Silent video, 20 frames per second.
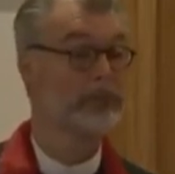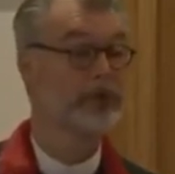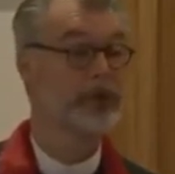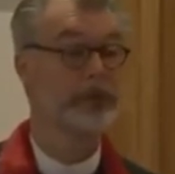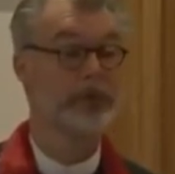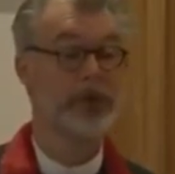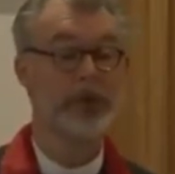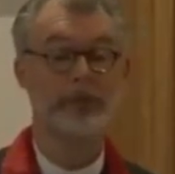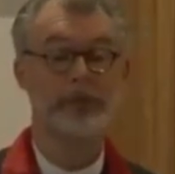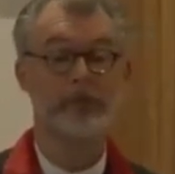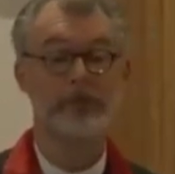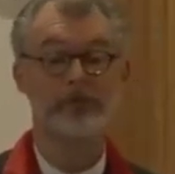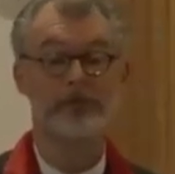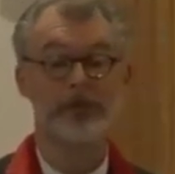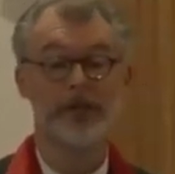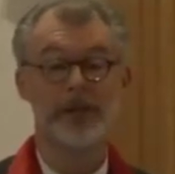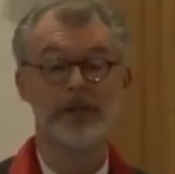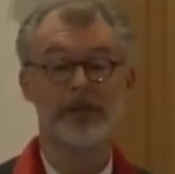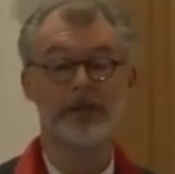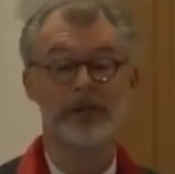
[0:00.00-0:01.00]
Dear people of
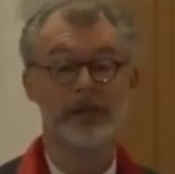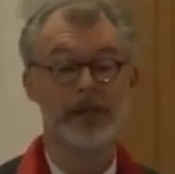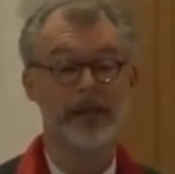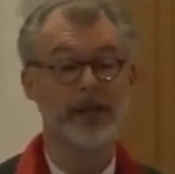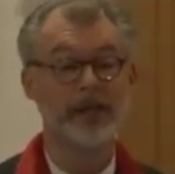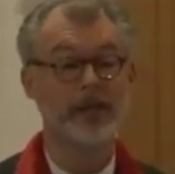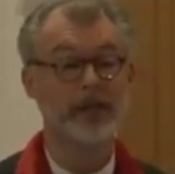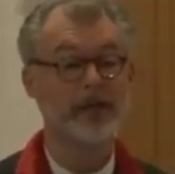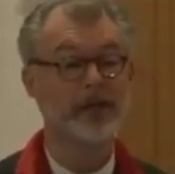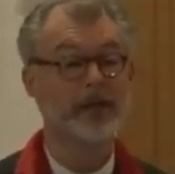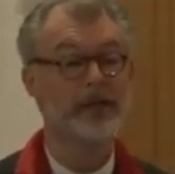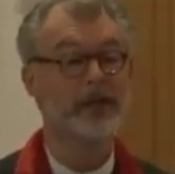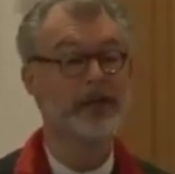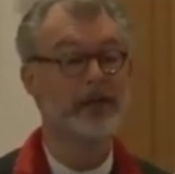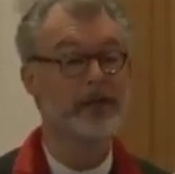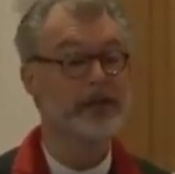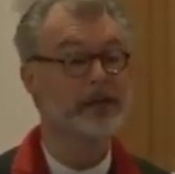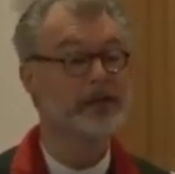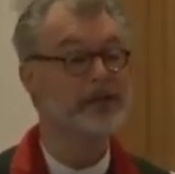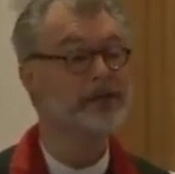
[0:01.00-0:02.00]
faith, there
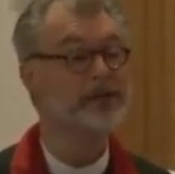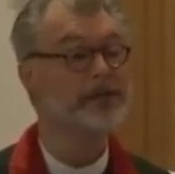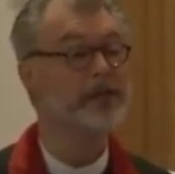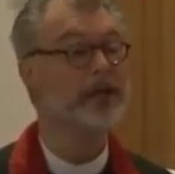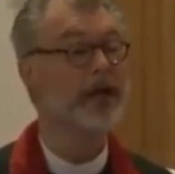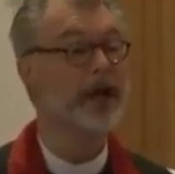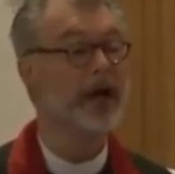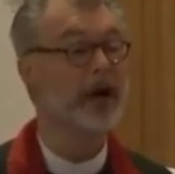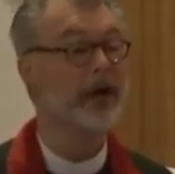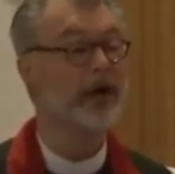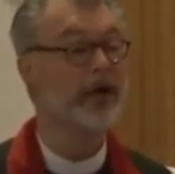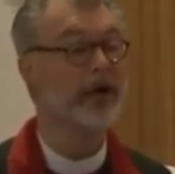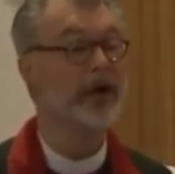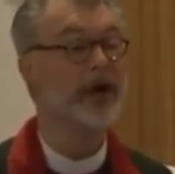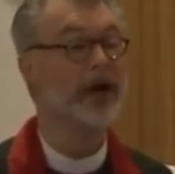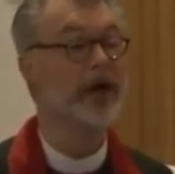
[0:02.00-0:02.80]
is our